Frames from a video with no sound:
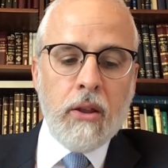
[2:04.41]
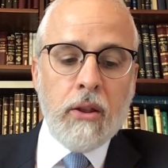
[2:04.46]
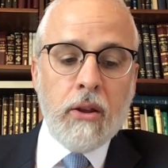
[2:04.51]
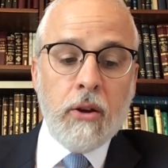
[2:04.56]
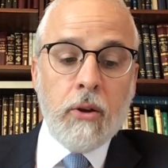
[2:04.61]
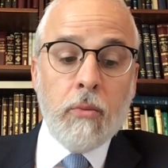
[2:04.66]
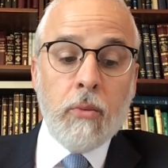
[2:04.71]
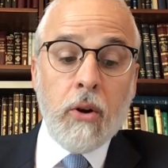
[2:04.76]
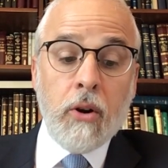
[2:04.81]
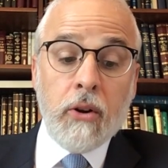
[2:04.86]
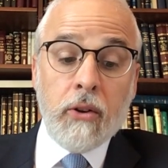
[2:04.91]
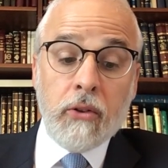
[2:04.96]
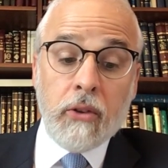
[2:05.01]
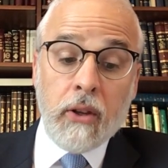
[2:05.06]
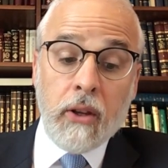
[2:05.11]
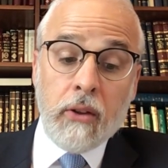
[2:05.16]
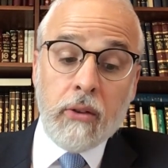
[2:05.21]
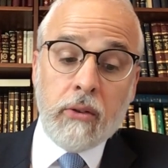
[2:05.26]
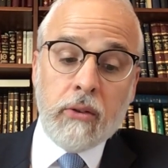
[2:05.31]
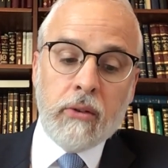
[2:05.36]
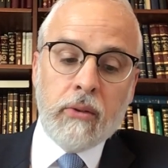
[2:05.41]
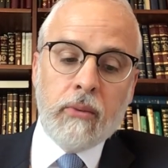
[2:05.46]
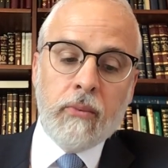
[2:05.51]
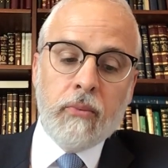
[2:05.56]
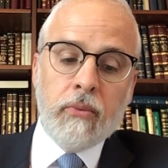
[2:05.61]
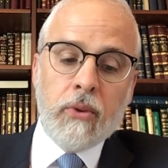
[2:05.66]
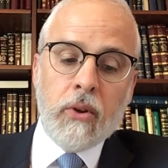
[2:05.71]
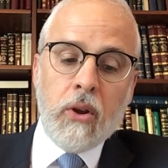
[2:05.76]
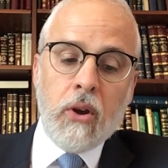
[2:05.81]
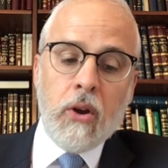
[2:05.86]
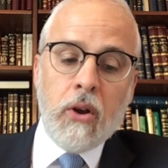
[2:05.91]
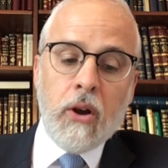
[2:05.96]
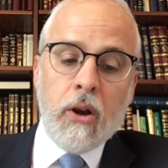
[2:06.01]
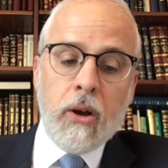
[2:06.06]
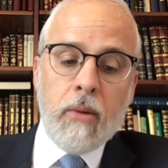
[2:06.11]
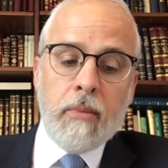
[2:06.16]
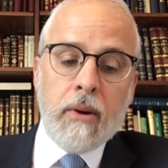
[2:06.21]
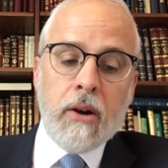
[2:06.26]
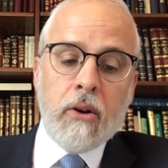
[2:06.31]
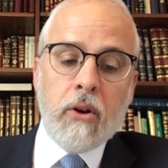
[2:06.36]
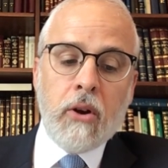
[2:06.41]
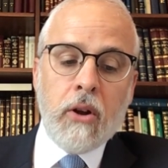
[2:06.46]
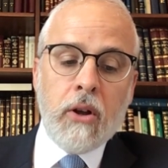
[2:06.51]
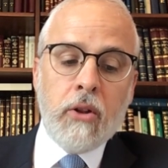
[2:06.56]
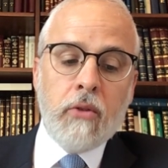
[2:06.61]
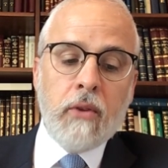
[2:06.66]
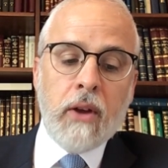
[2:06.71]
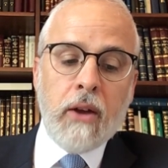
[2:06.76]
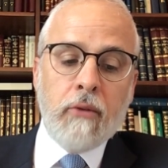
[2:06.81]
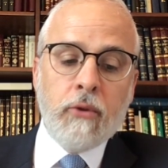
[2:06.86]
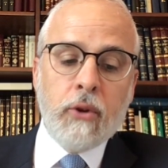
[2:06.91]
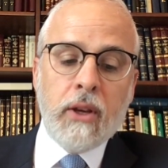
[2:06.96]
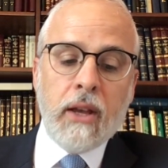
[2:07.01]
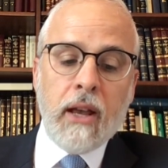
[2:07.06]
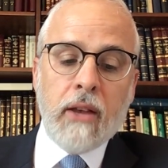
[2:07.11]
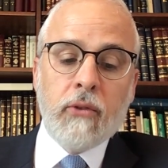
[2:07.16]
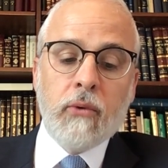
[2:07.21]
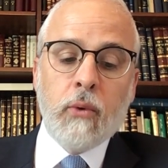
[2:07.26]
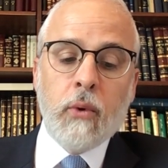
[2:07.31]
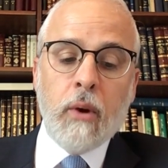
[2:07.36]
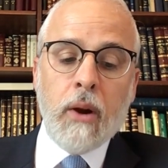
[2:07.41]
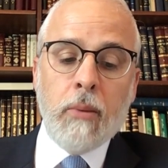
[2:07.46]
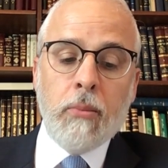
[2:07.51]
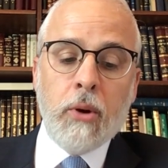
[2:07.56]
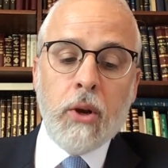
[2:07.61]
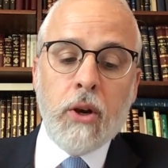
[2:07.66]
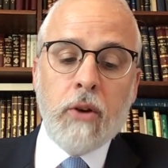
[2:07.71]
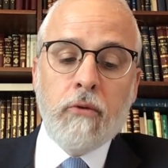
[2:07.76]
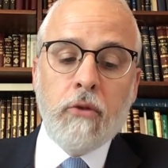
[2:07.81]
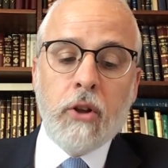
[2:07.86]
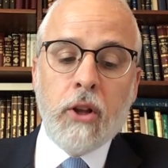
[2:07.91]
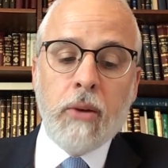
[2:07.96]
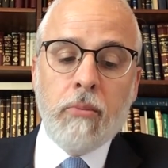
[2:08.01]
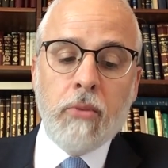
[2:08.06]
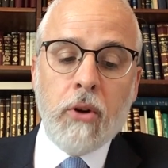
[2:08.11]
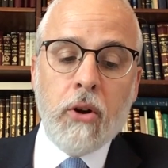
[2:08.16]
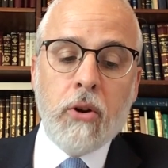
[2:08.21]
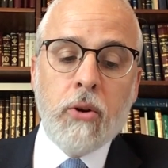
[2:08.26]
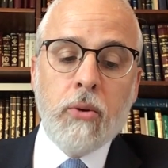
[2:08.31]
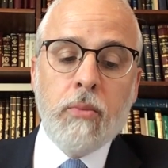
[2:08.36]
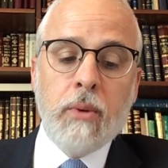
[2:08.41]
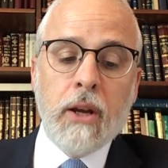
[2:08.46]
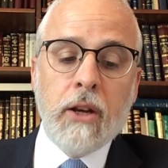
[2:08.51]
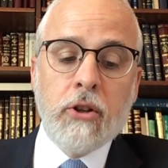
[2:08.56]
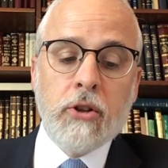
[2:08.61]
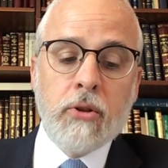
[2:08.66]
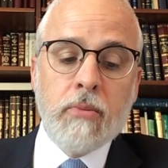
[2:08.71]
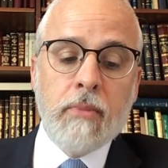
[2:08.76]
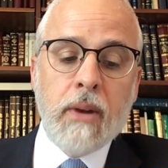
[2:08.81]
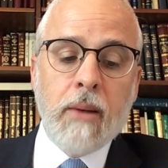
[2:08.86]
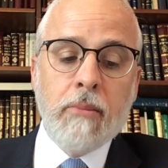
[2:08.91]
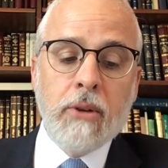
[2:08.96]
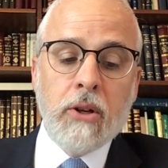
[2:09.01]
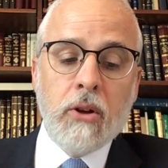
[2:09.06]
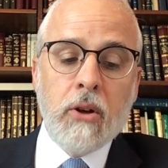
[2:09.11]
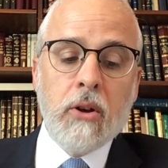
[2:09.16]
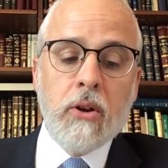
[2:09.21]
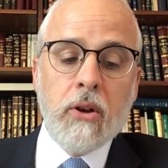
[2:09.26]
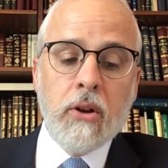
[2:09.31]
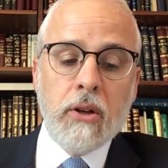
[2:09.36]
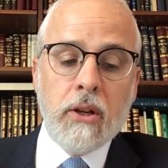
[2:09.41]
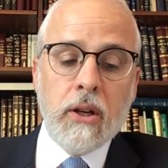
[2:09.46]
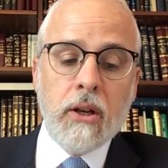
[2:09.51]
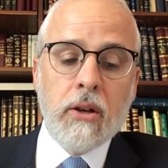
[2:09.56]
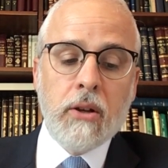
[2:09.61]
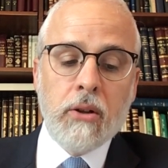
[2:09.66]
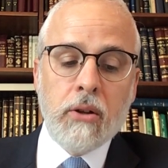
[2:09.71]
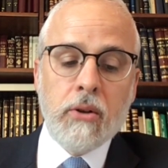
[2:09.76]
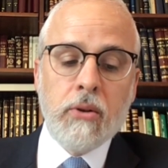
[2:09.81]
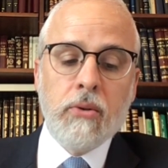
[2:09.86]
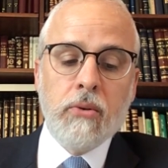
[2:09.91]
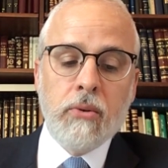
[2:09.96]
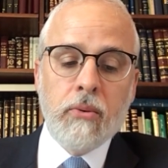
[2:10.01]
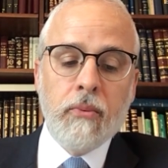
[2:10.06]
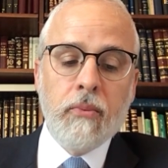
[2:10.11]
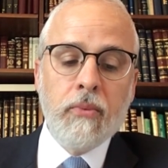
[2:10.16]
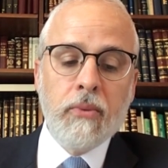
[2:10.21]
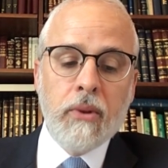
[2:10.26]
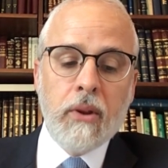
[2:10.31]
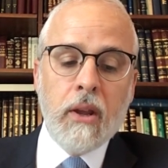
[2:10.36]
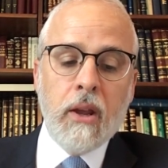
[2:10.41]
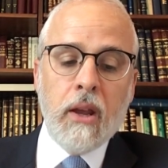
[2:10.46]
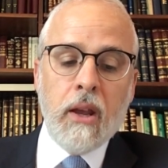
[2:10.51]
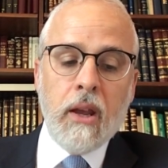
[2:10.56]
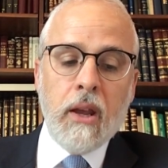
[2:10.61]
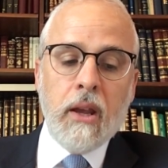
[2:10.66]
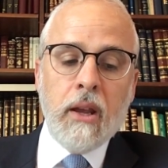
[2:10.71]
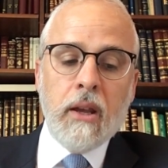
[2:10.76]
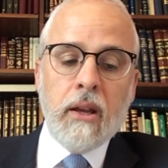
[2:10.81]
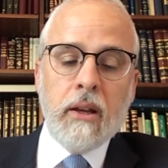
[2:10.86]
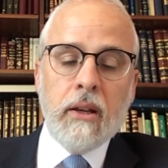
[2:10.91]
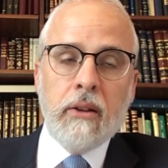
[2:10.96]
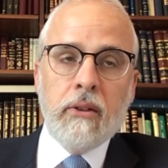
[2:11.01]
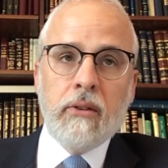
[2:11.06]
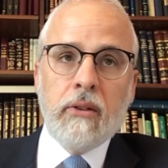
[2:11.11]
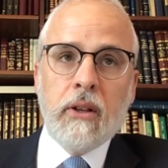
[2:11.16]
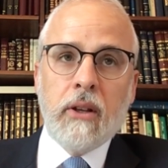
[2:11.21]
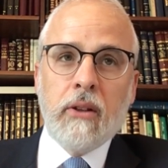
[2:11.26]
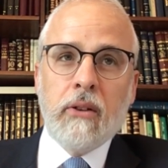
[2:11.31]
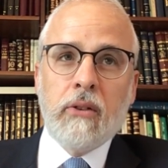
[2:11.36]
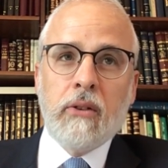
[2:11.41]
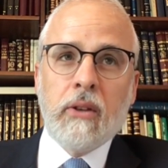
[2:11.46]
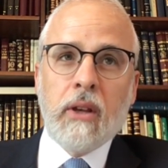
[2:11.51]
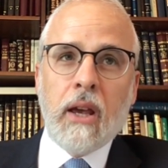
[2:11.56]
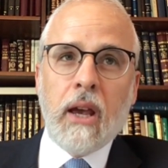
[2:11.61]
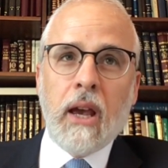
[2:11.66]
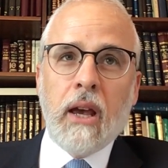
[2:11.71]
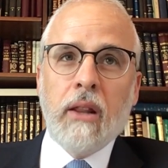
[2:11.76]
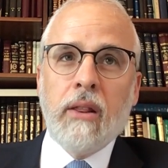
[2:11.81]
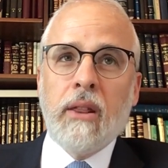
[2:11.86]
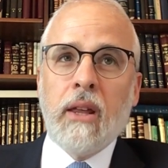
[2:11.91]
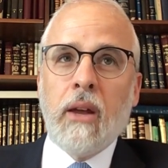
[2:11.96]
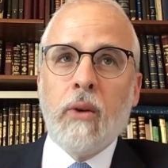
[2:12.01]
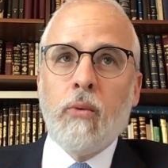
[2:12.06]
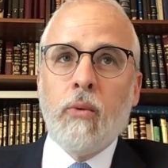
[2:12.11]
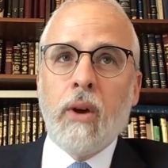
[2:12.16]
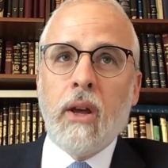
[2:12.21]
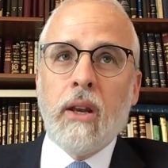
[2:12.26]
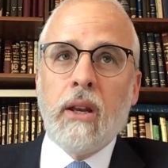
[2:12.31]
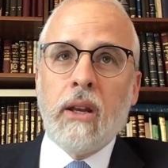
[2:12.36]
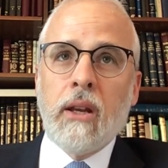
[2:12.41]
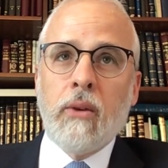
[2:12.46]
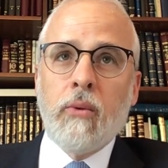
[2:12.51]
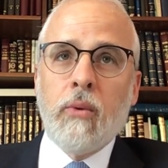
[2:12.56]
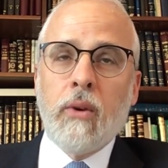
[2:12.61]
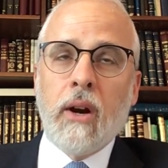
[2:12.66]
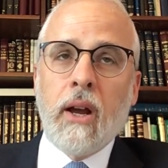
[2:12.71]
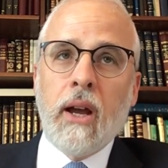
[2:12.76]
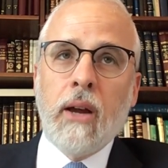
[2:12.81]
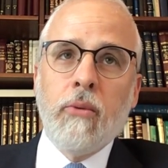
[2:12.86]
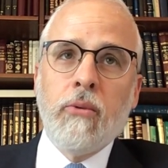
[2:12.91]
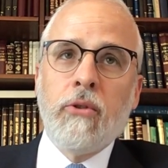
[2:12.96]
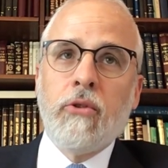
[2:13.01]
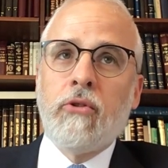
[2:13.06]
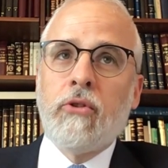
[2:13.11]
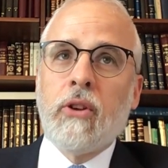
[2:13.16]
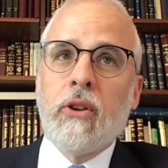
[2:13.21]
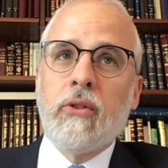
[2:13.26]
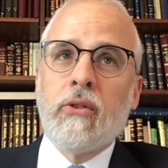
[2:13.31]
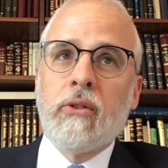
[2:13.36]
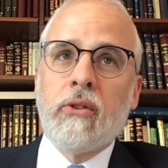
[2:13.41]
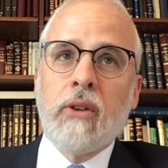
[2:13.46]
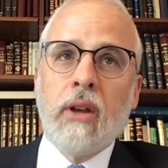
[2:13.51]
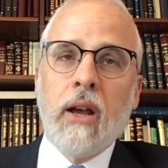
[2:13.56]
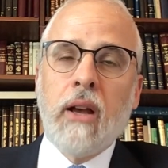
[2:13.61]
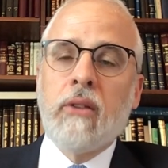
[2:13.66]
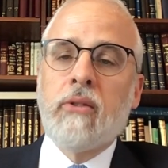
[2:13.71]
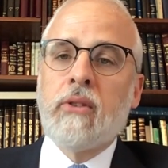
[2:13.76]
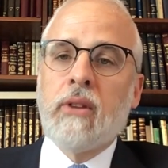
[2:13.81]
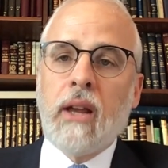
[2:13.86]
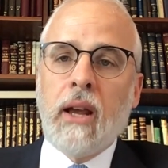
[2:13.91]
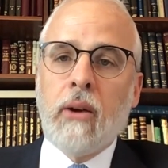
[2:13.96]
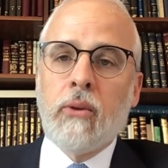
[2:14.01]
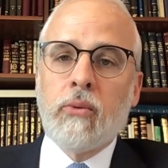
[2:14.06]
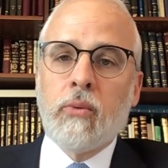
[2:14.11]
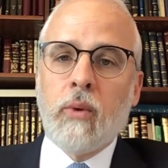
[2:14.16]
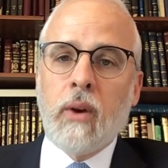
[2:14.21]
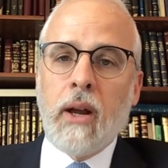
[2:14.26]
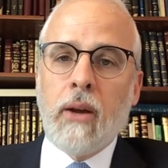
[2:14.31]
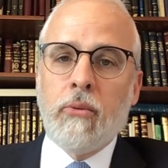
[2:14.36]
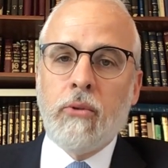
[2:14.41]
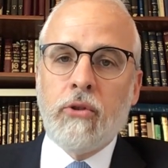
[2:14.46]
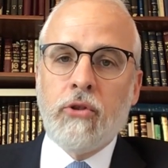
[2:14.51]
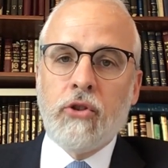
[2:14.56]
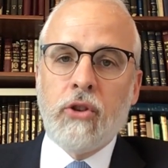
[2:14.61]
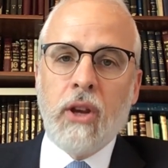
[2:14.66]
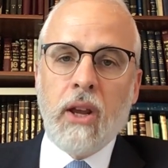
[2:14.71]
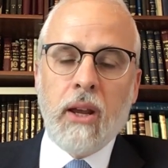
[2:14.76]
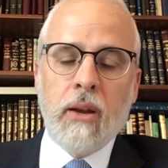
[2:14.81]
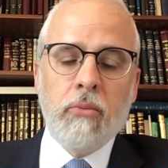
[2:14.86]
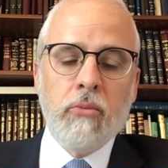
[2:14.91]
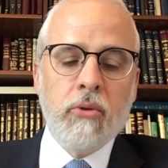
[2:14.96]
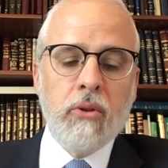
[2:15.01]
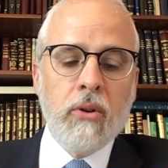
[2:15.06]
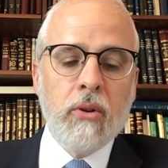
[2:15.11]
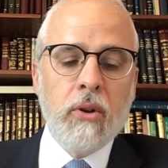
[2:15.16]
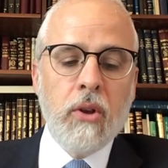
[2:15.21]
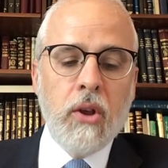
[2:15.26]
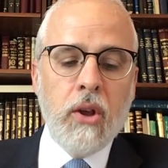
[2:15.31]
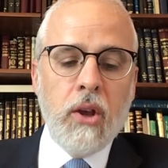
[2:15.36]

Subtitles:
The Gemara says, Amar Hoil v'havu yasvi rabbanan v'lei mochu be'shma mina kanichaluhu. He says, at that wedding where I was just tossed out, where I was shamed,